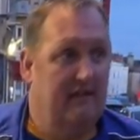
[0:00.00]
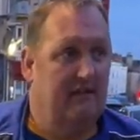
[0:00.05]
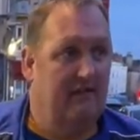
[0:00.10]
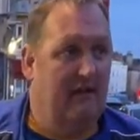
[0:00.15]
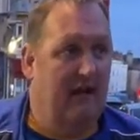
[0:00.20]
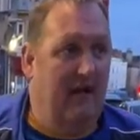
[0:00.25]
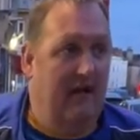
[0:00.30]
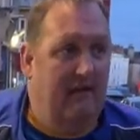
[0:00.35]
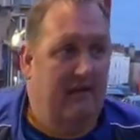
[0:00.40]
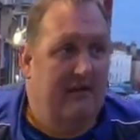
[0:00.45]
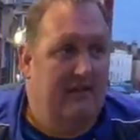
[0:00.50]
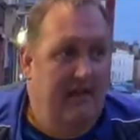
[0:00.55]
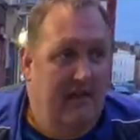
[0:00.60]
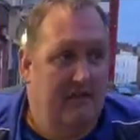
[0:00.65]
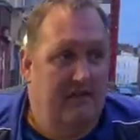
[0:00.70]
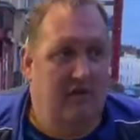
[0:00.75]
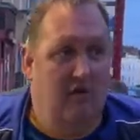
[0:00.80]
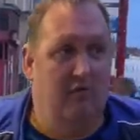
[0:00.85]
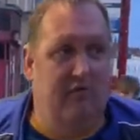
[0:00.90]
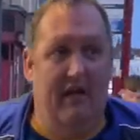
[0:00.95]
Right, let's
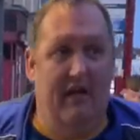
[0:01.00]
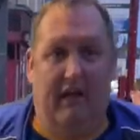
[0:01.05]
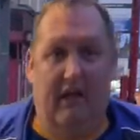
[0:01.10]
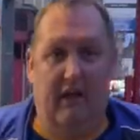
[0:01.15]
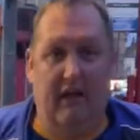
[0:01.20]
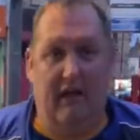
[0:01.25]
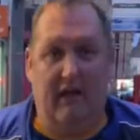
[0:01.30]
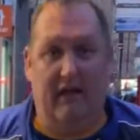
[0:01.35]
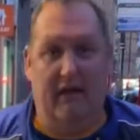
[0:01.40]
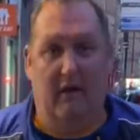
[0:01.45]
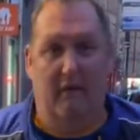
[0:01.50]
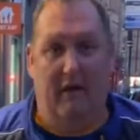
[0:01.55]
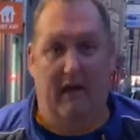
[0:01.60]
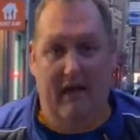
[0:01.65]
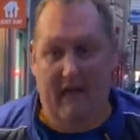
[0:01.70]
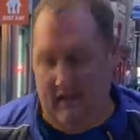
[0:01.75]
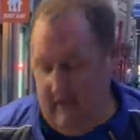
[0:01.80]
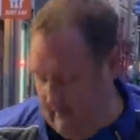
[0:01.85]
get to old knacker-cracker away.